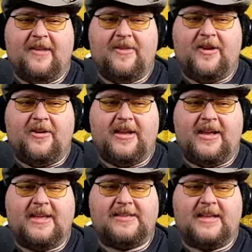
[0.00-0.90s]
There
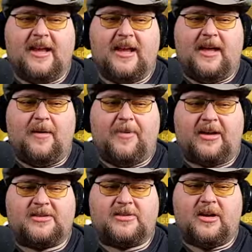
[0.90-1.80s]
is a
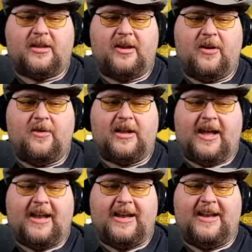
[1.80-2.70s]
box truck though.
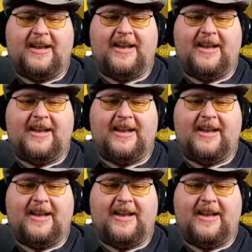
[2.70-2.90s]
Got it.